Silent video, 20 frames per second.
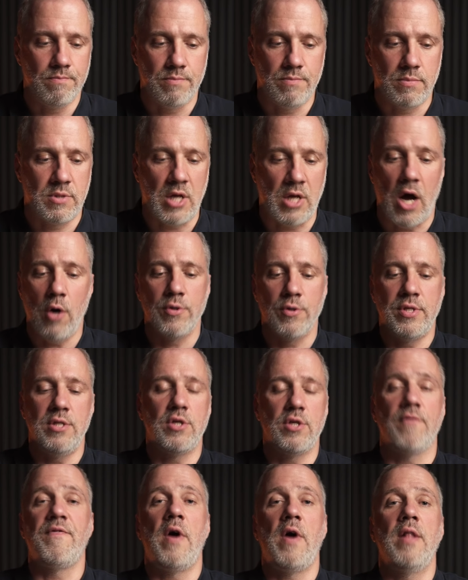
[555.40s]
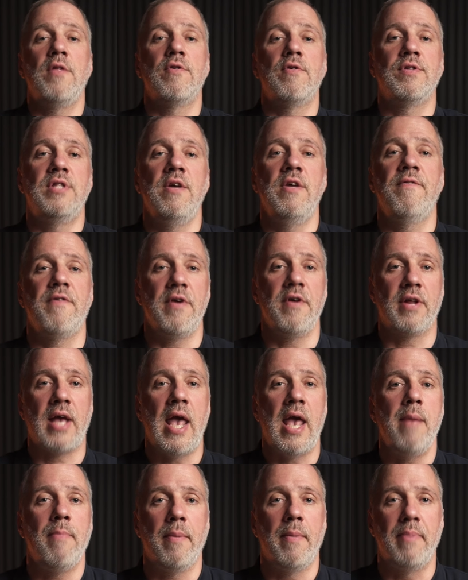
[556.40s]
thousands of other different
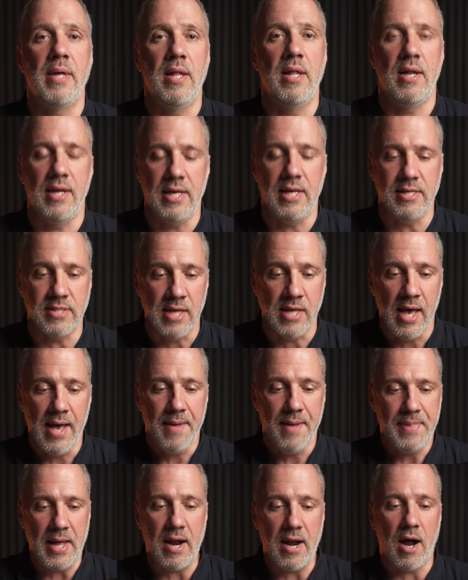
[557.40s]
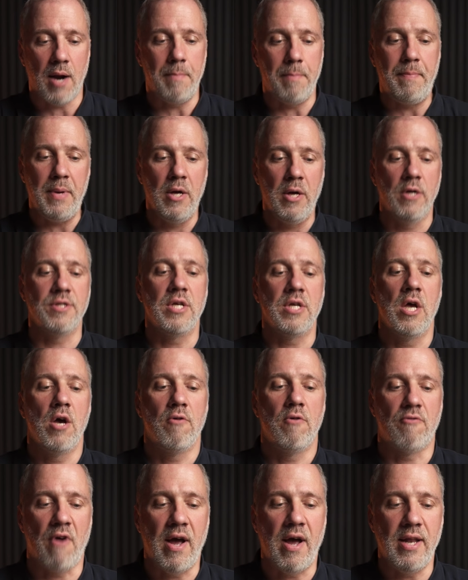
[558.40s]
capabilities that are built
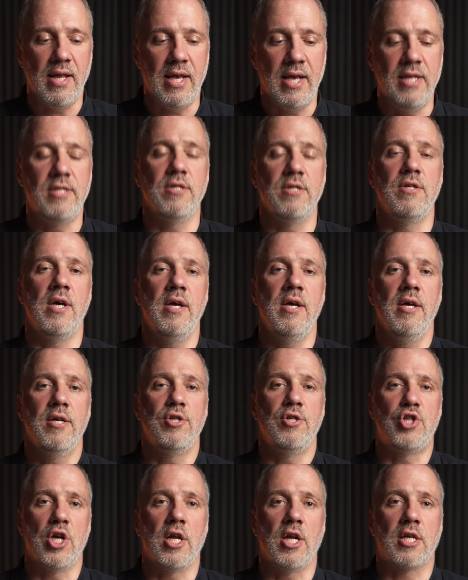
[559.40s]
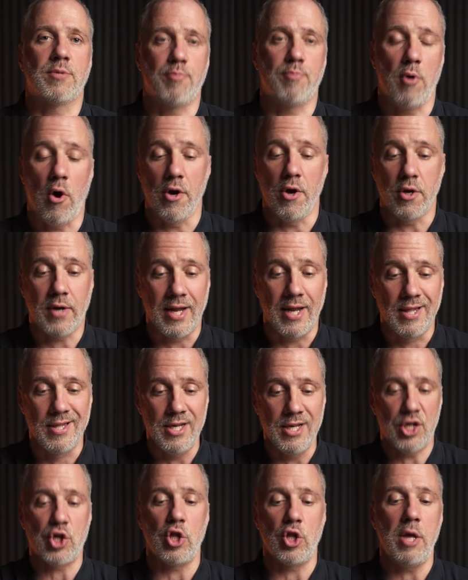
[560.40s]
right into the GenX Pro. You can
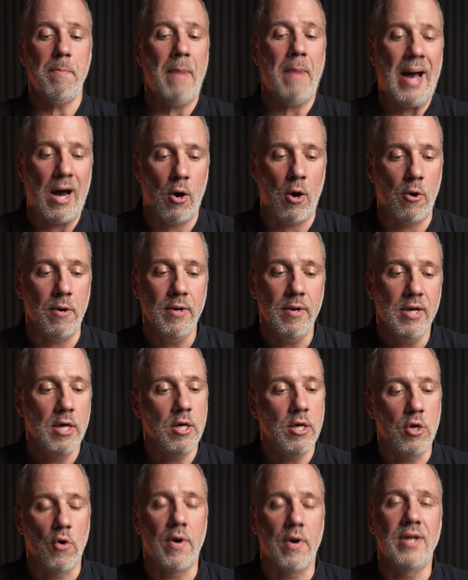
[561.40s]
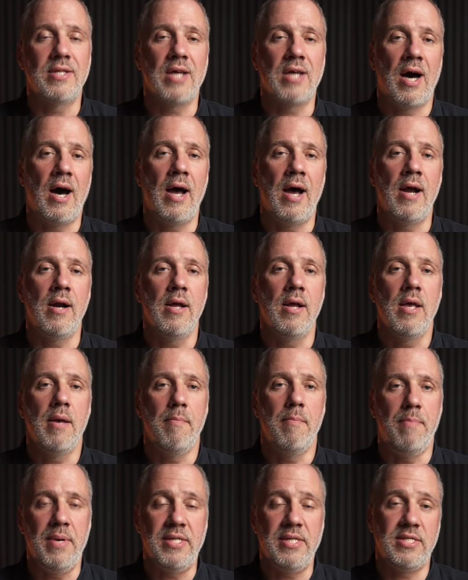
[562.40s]
literally power your entire
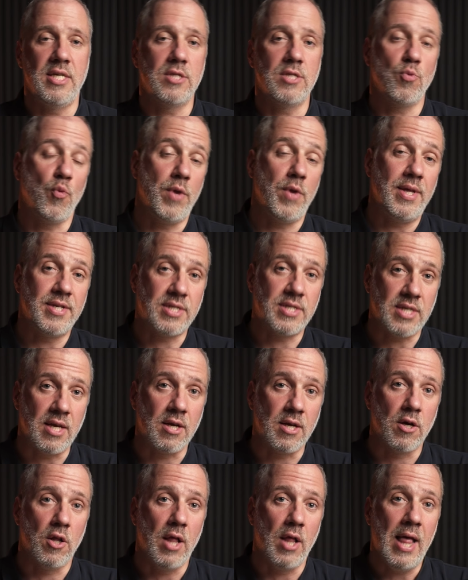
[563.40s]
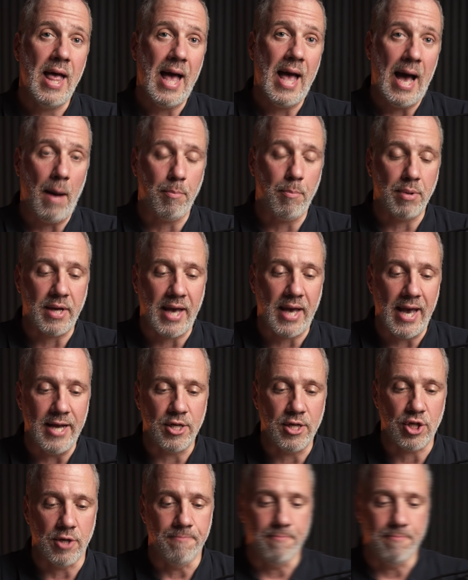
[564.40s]
business with a single application.